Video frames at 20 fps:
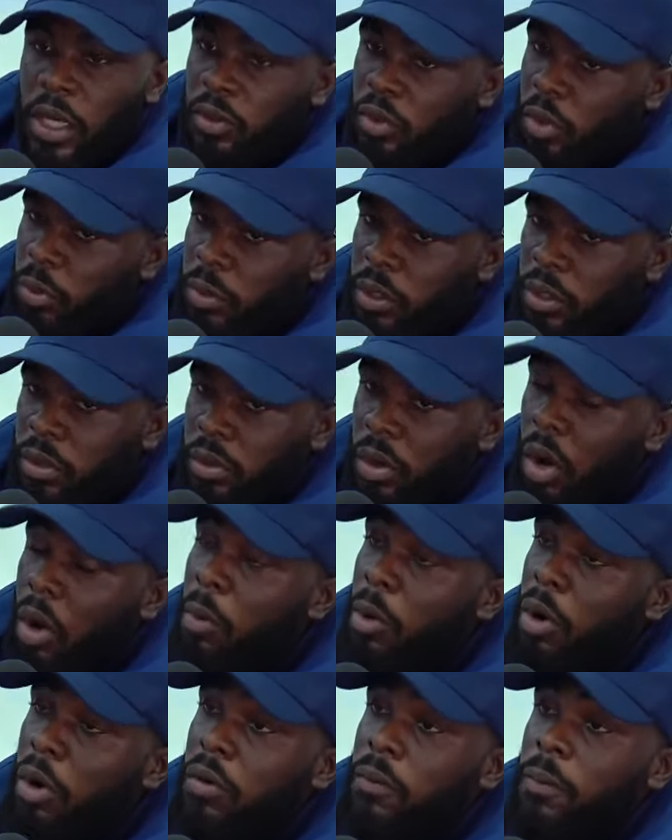Toby,
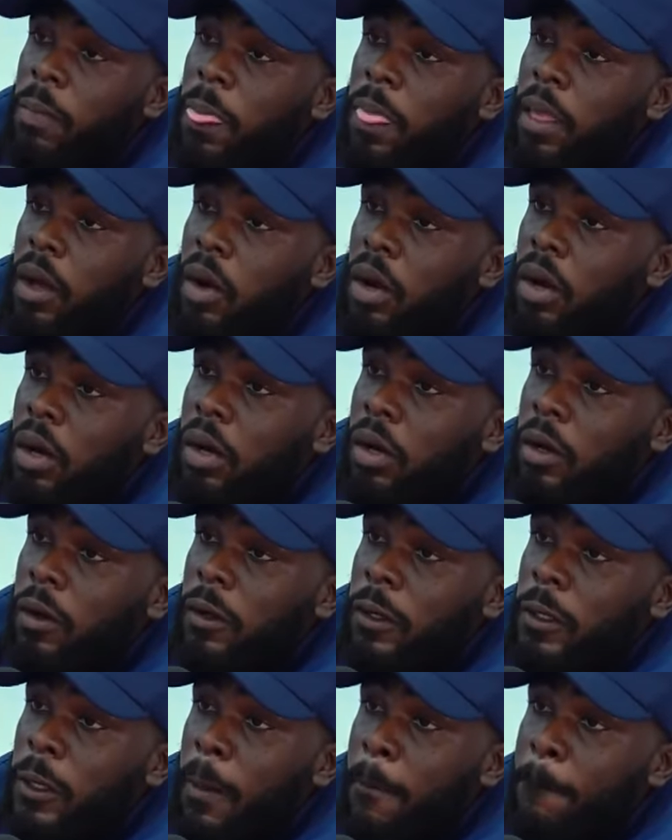Omo. Wait, who named you
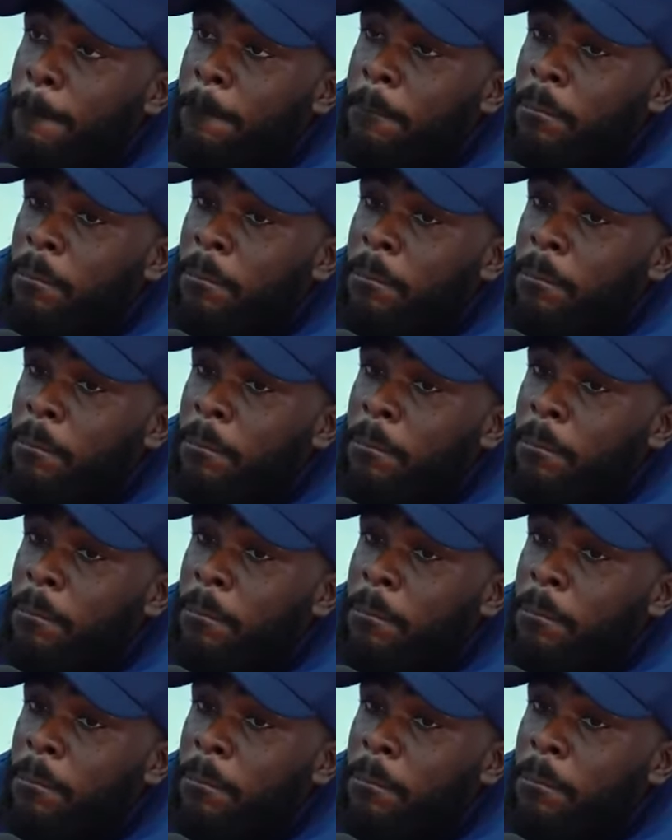Toby?